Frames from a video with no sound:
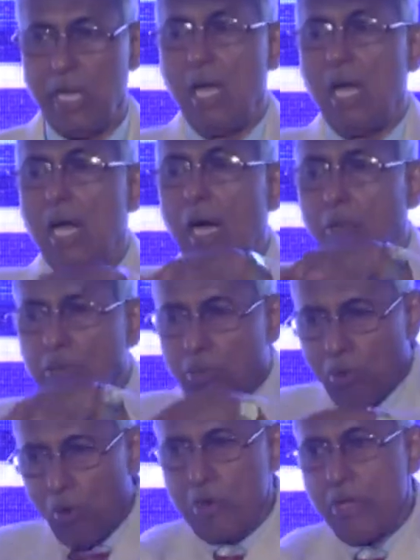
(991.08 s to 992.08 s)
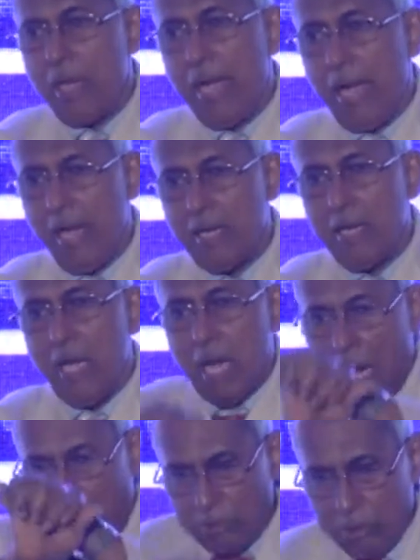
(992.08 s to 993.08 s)
how to hold your hand,
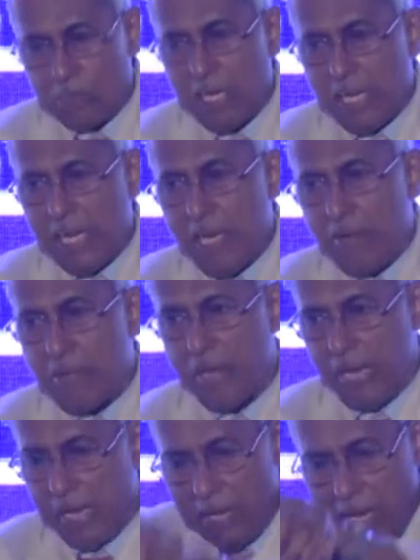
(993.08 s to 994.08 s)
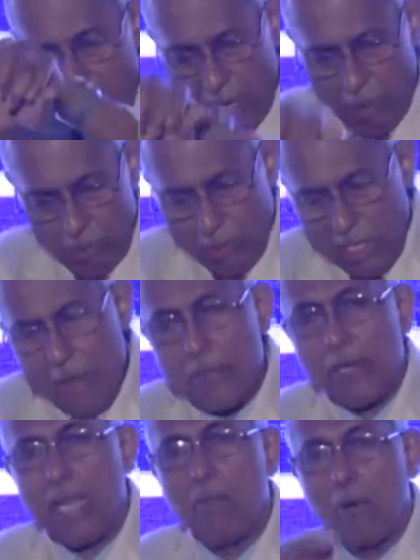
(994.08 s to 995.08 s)
how to use the heel of your hand, how to keep your
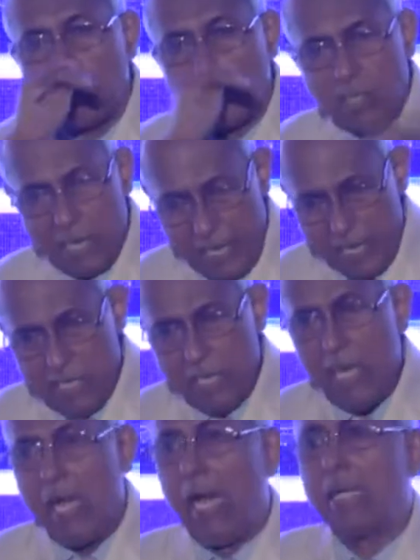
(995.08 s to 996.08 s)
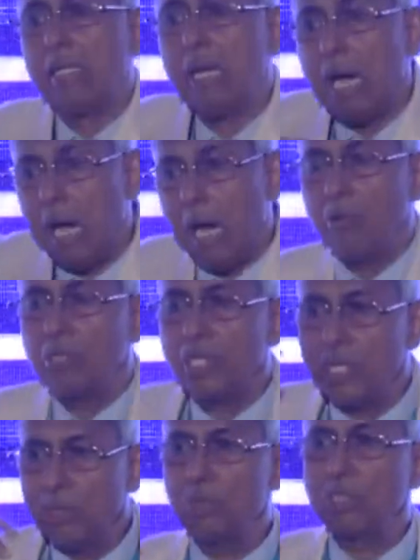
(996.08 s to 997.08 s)
elbow straight and how to
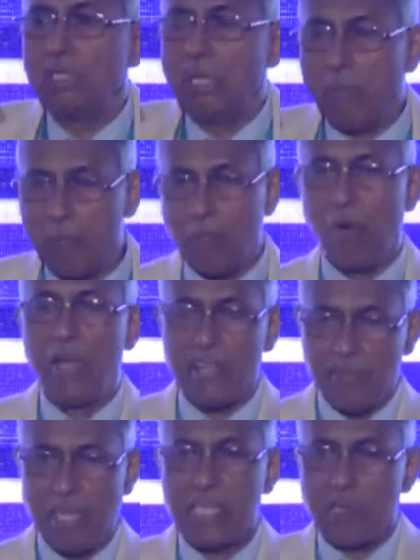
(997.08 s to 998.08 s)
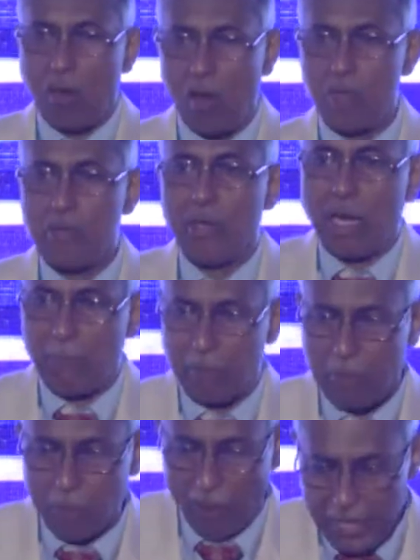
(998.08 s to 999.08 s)
use the weight of your upper
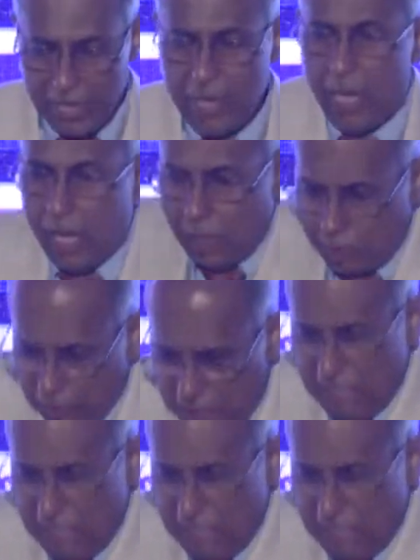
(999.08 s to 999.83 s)
body to give